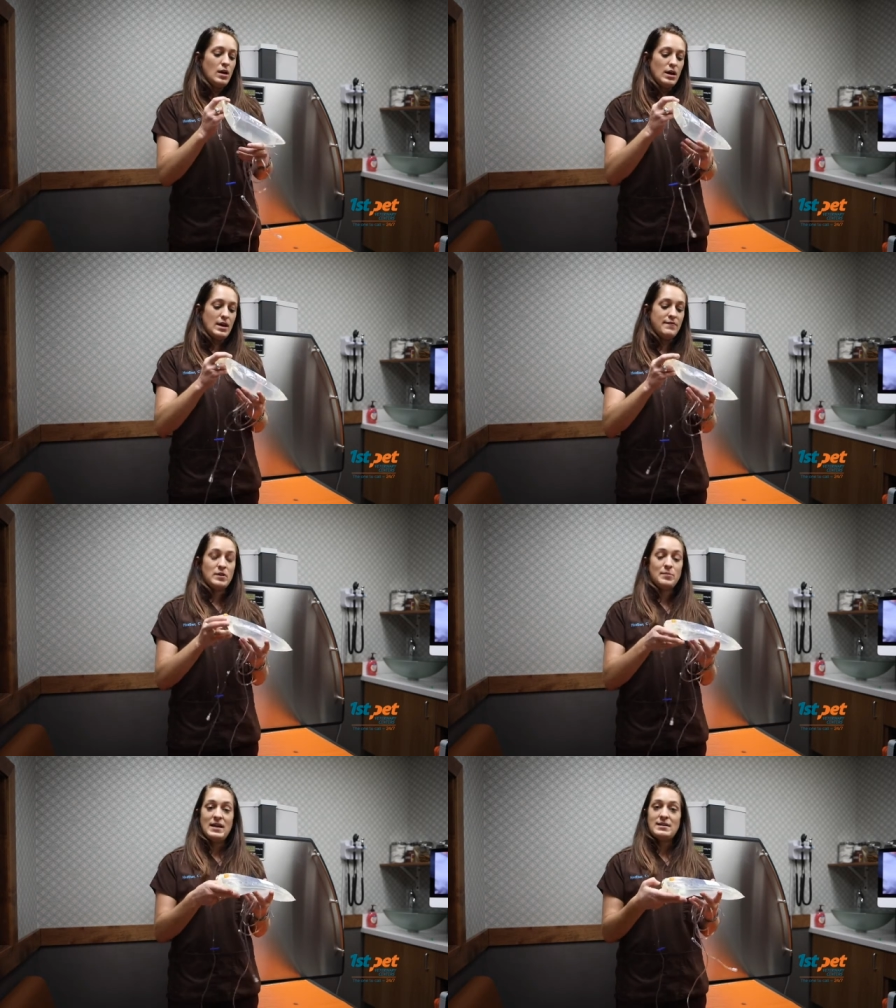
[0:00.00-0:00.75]
If
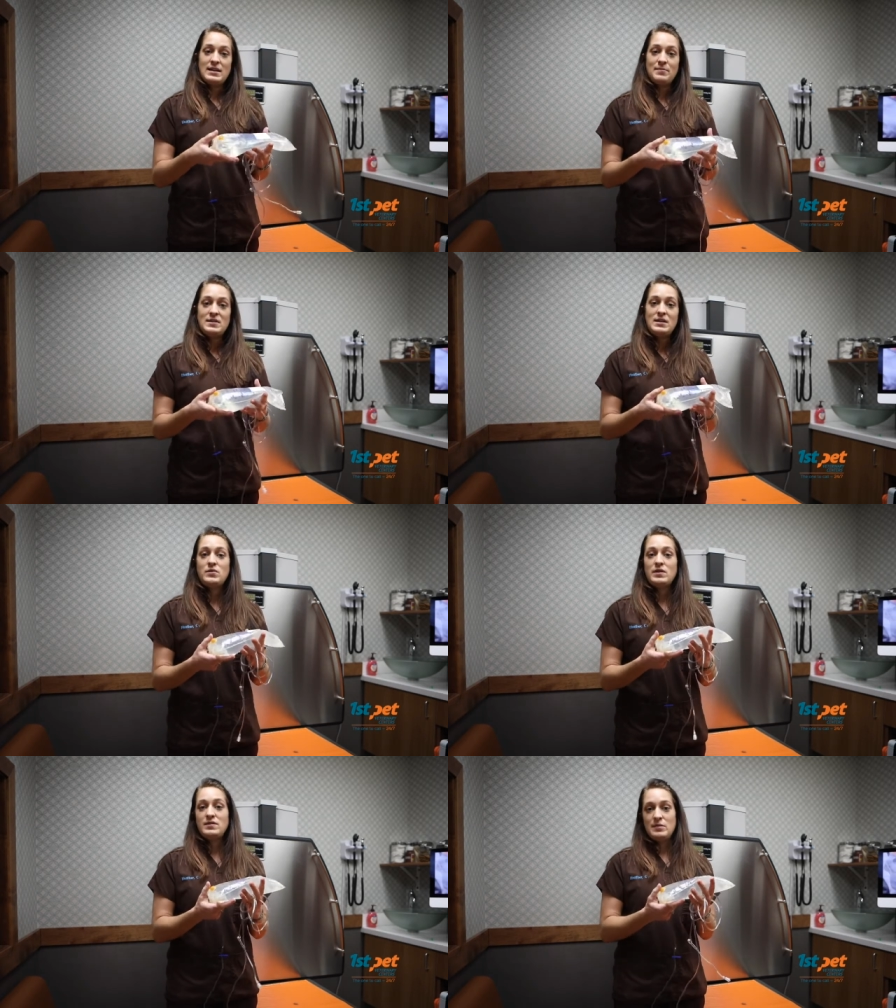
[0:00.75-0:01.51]
your bag is empty, you
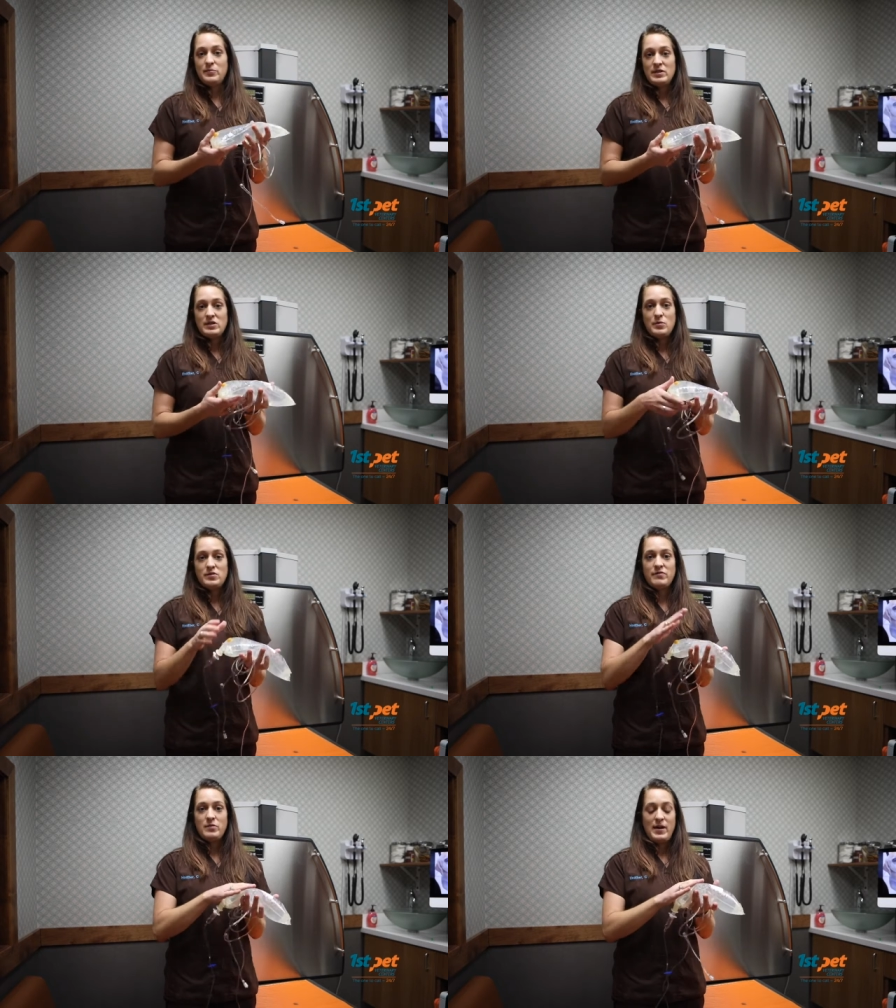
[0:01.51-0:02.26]
can simply dispose
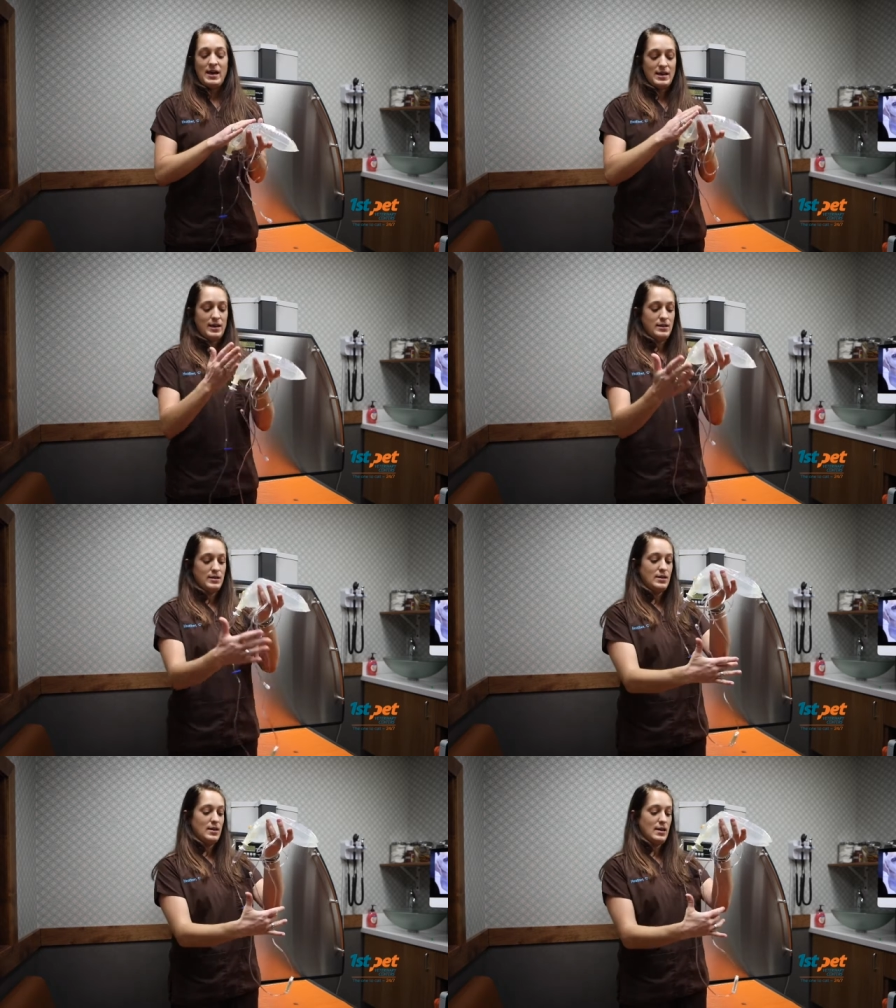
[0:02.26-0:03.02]
of the bag
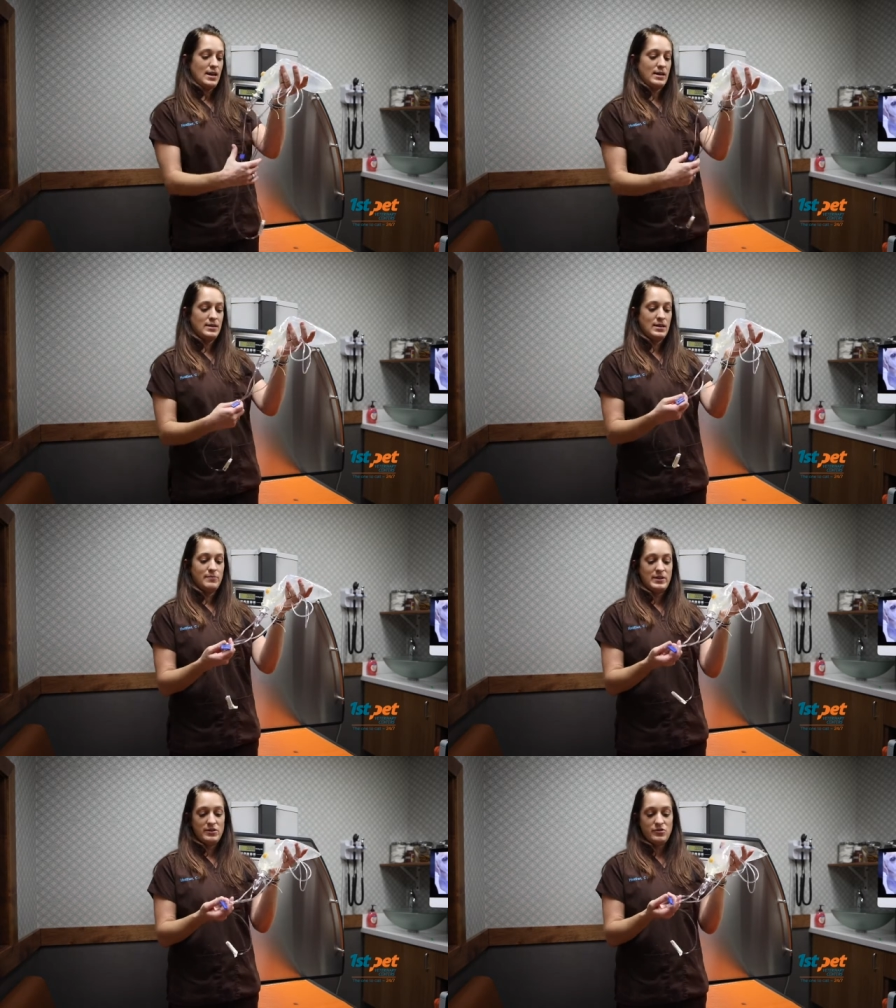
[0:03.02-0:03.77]
and the
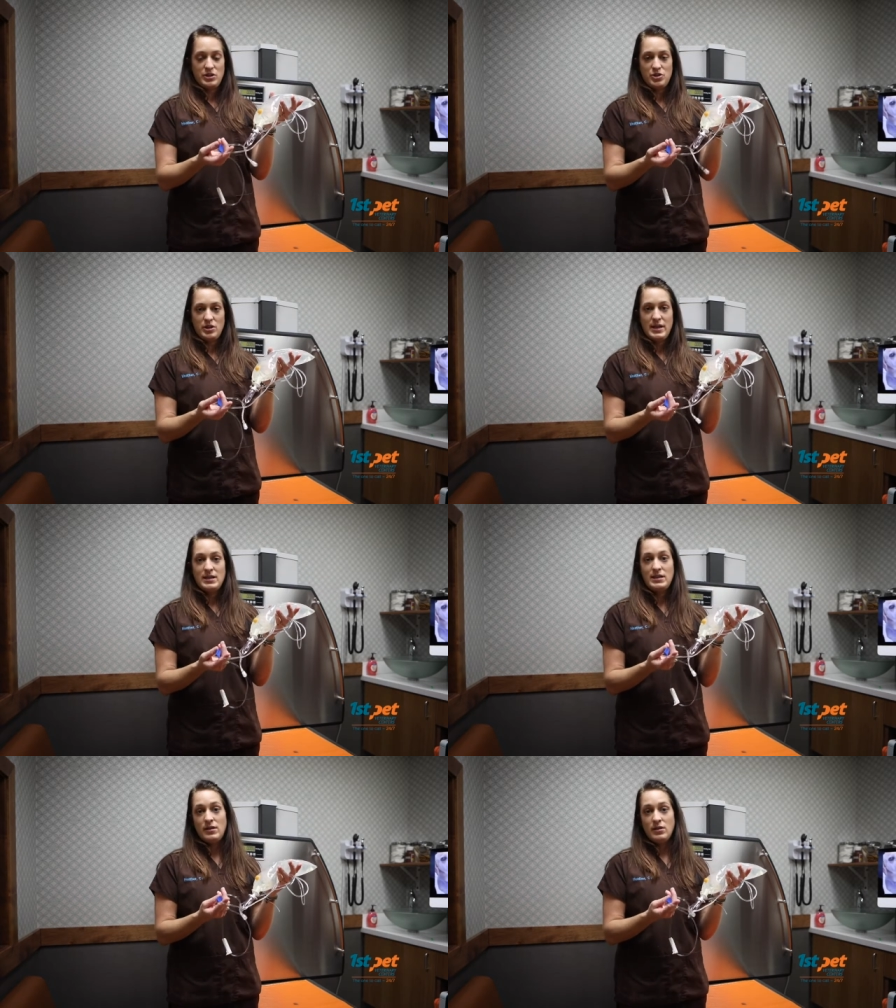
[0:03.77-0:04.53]
administration line
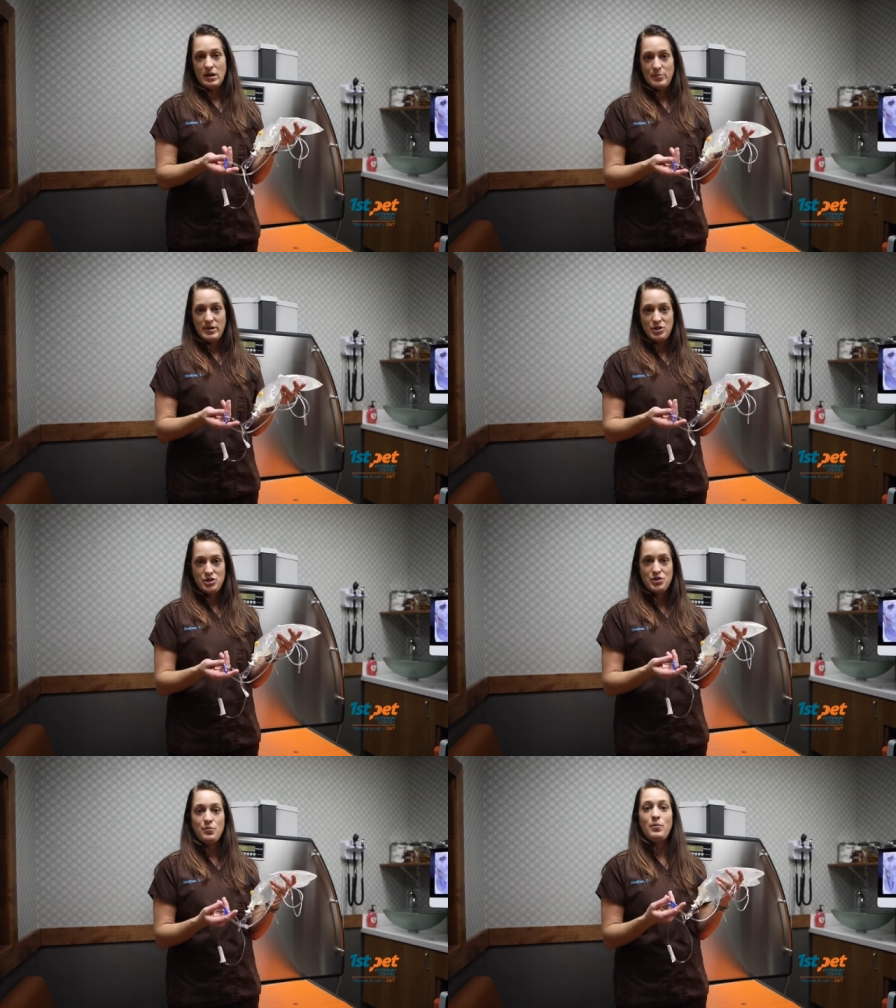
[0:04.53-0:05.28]
in the
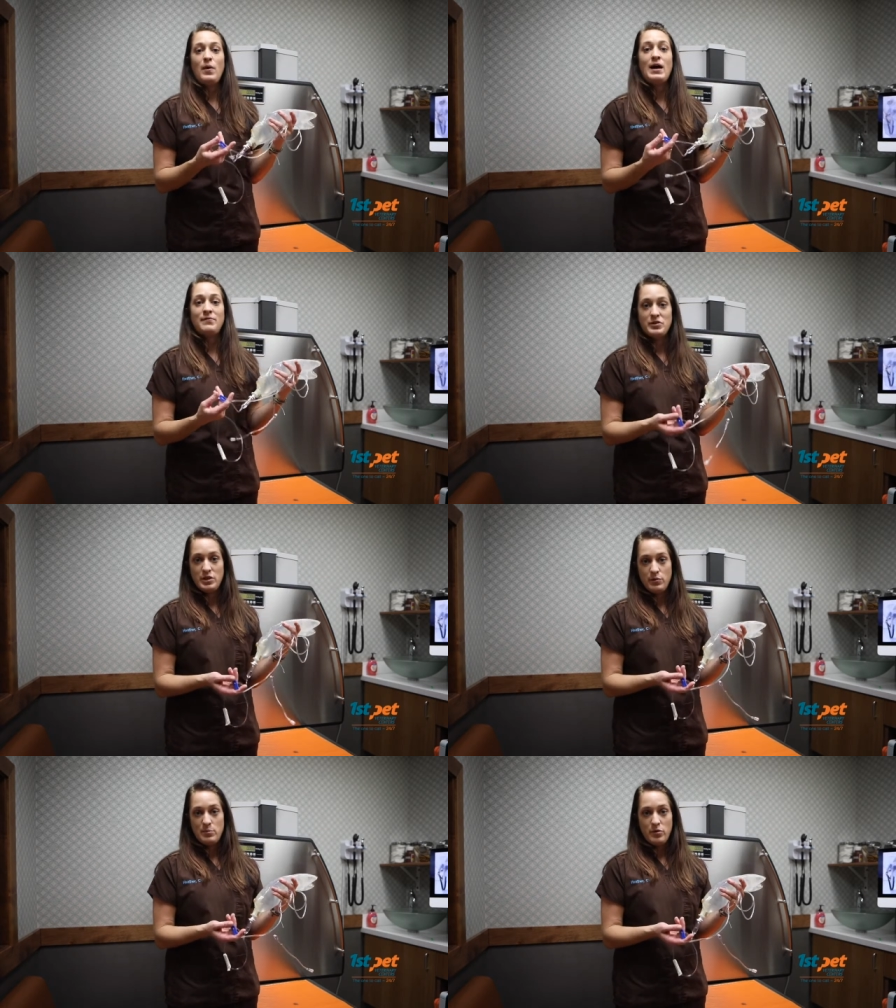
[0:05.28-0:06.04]
garbage after
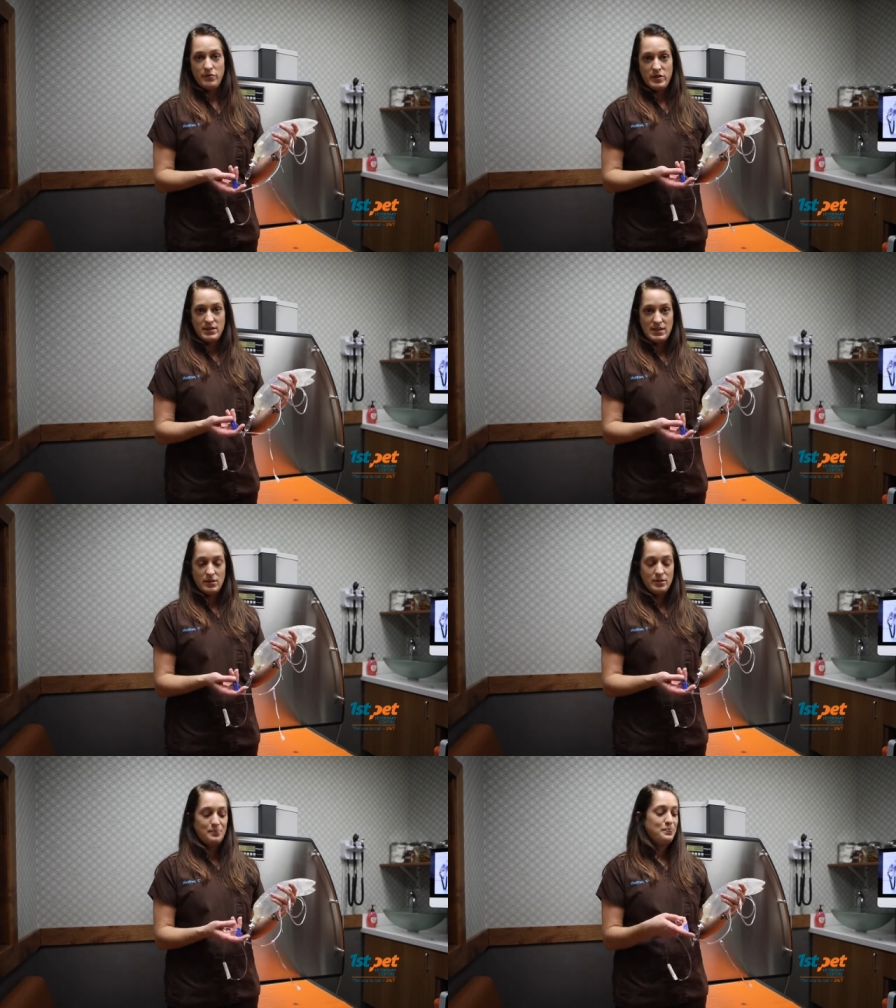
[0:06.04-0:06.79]
you remove the
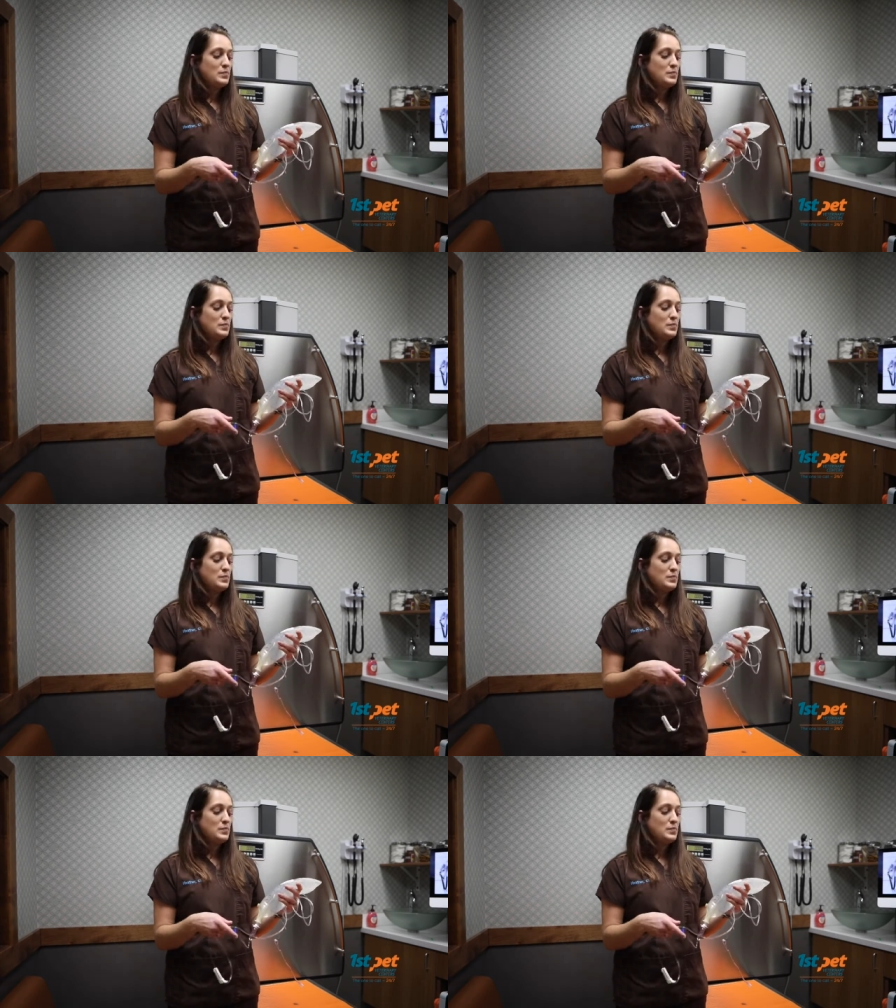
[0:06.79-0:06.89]
needle.